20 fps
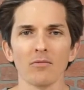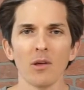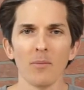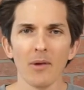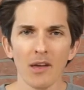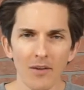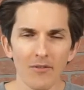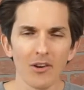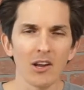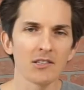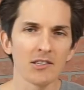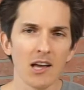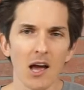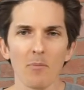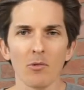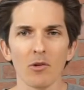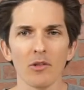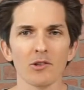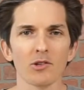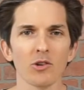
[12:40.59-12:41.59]
Let me give you an
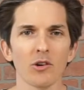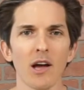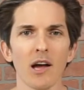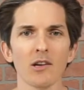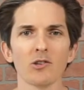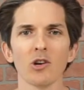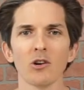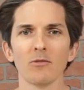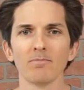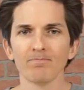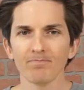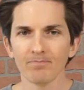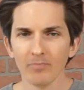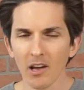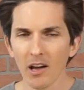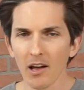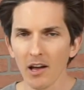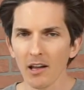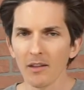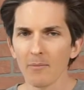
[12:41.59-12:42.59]
example of this, okay? So,
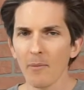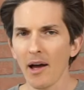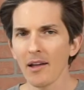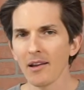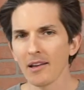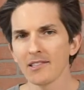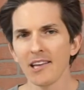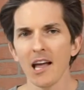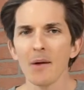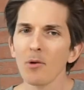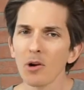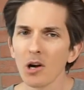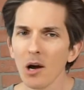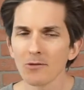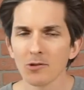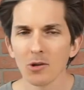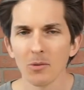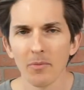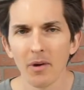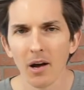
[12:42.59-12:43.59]
and my example
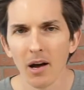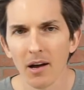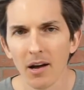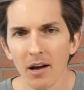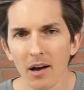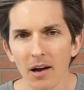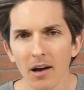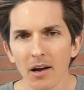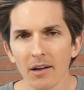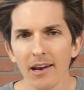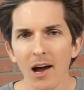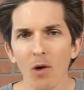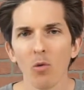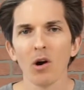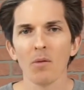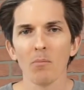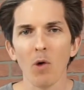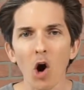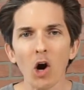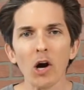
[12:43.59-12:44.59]
comes from
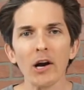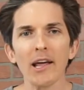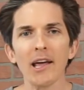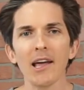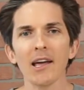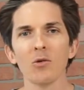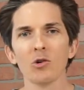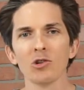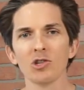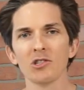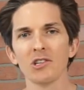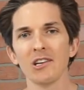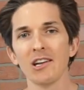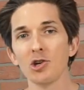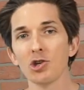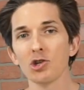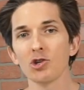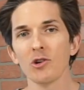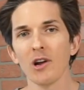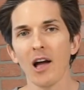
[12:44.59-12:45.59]
network marketing, which is an
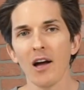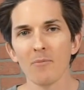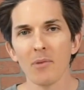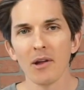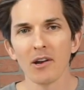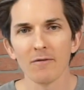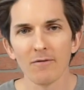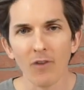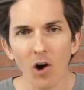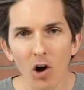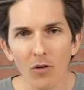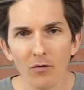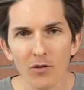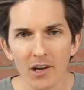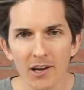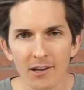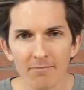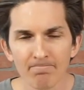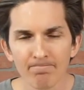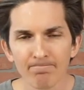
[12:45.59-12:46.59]
industry I've been involved
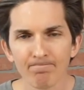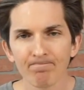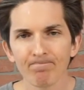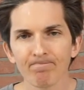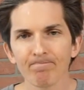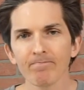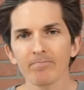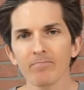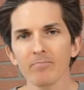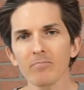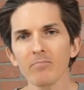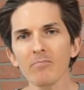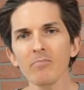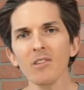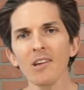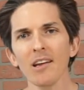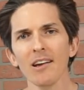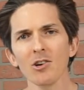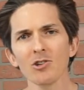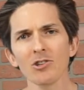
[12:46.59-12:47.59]
in.
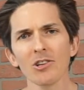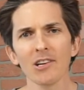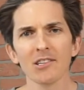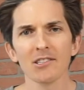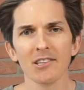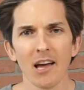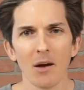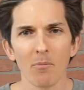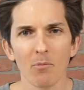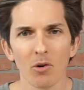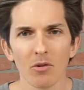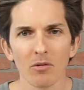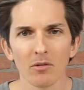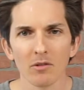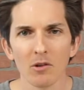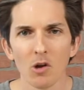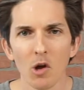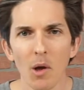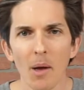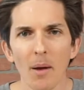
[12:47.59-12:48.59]
Here's an example.
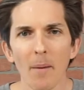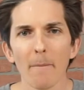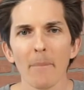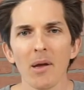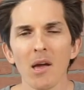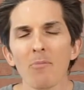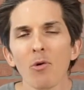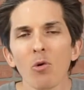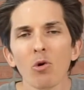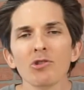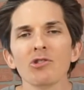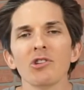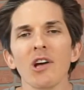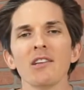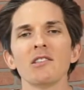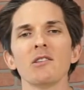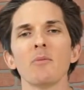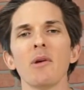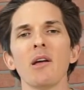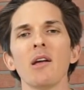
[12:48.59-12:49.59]
People will
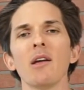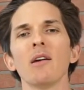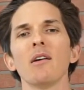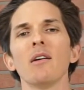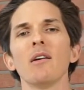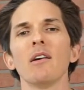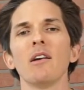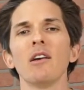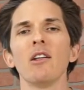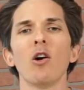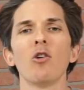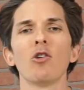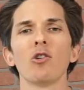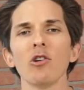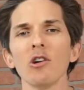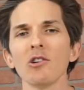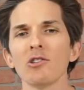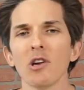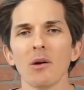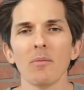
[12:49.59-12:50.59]
say to me,
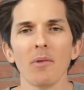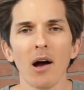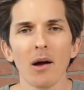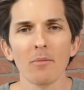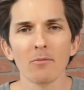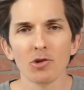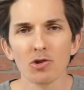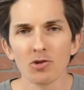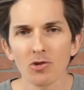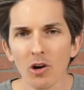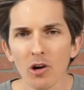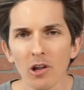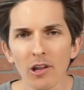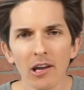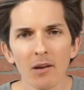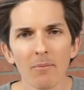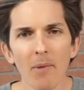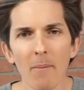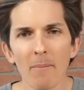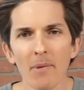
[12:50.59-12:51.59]
Chris, I'm
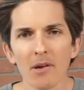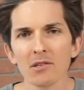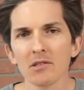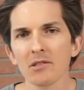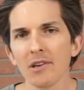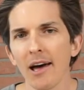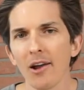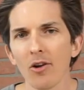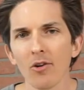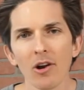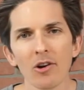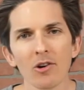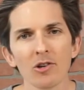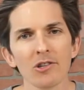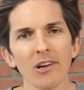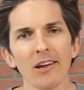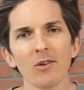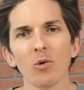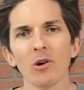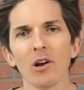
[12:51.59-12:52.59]
struggling in my business. I don't
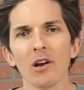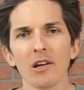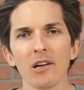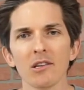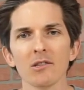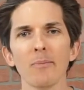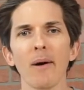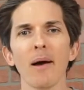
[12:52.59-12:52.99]
understand what it is.